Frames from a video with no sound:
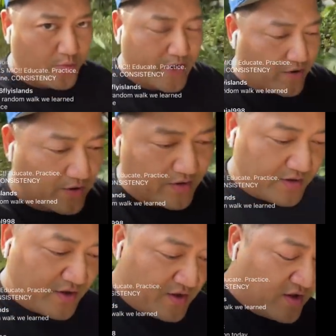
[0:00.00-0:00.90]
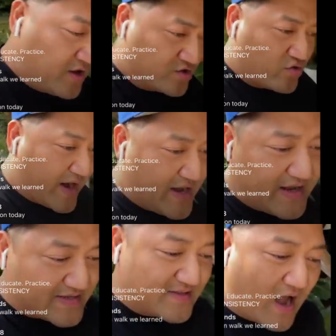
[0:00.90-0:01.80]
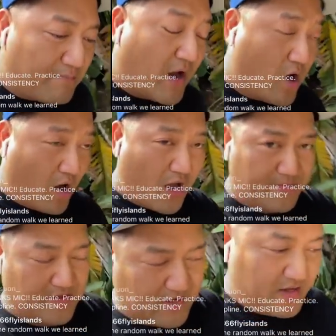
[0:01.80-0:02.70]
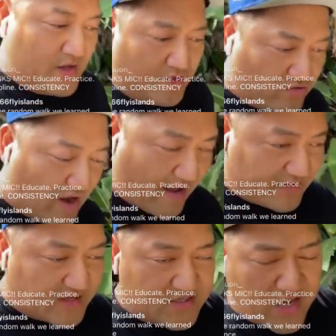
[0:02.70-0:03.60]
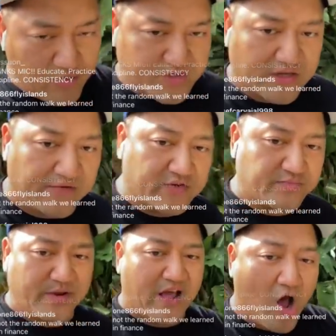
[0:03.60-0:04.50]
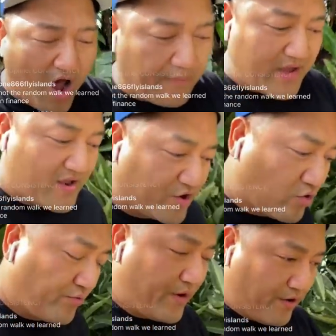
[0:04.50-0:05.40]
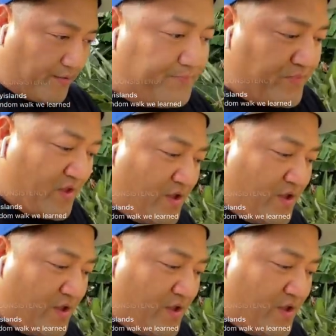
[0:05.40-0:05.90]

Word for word: career. Trading is not my hobby. You have to distinguish the difference between a hobby and a career.